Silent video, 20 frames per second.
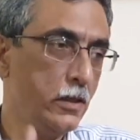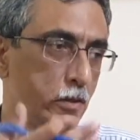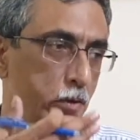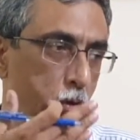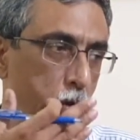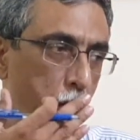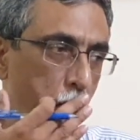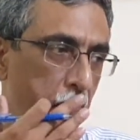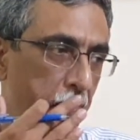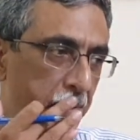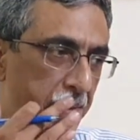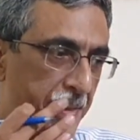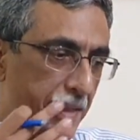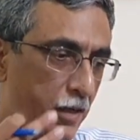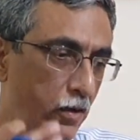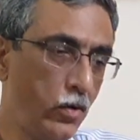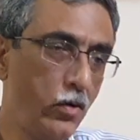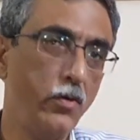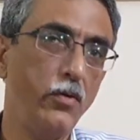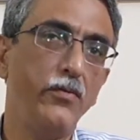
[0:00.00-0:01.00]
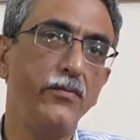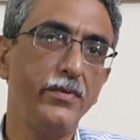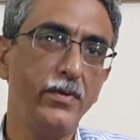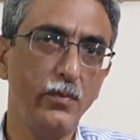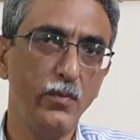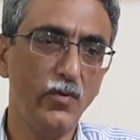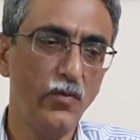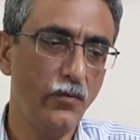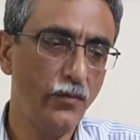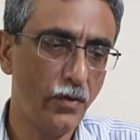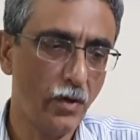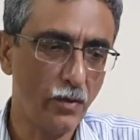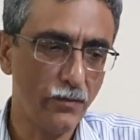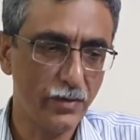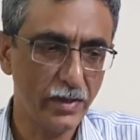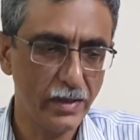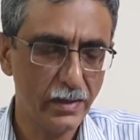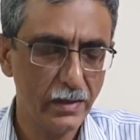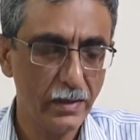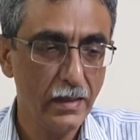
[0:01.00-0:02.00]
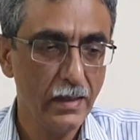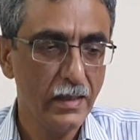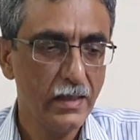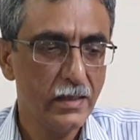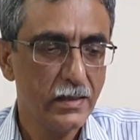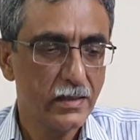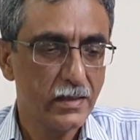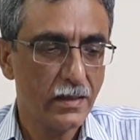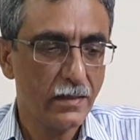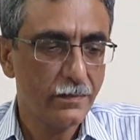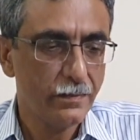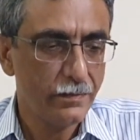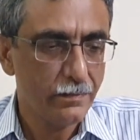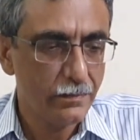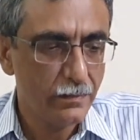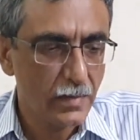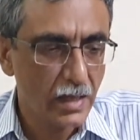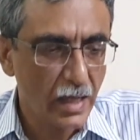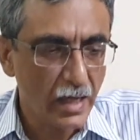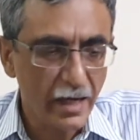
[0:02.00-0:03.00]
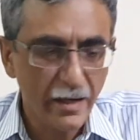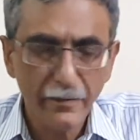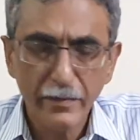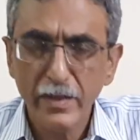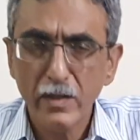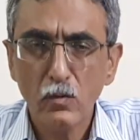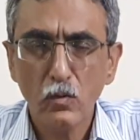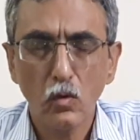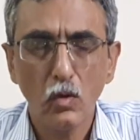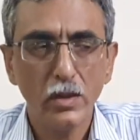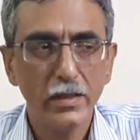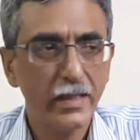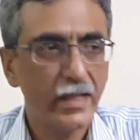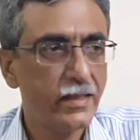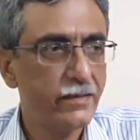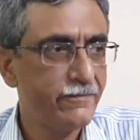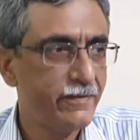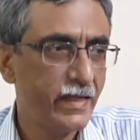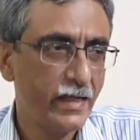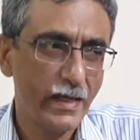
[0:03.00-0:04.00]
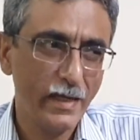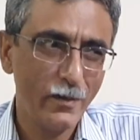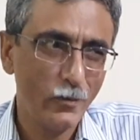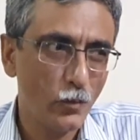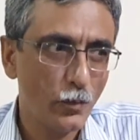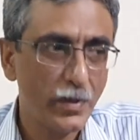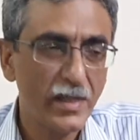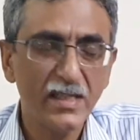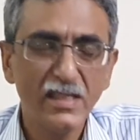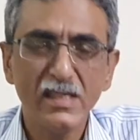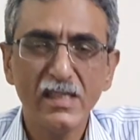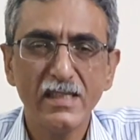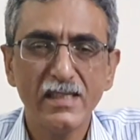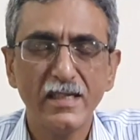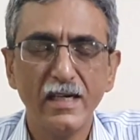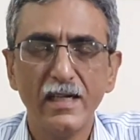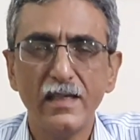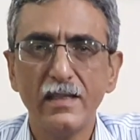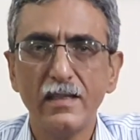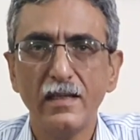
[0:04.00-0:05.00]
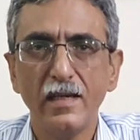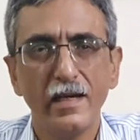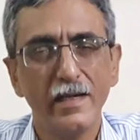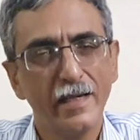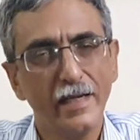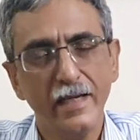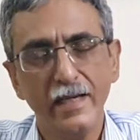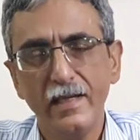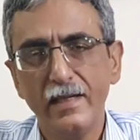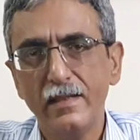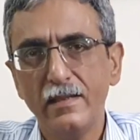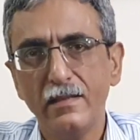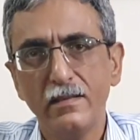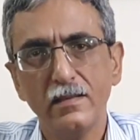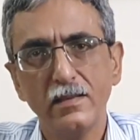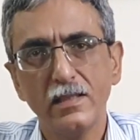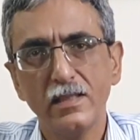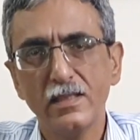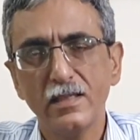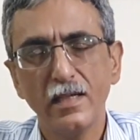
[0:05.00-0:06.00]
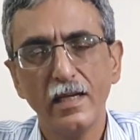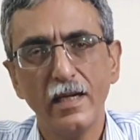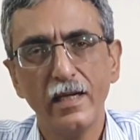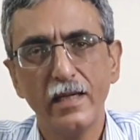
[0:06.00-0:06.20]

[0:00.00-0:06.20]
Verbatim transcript: So now we move forward. I have been told that when I opened this gun again, just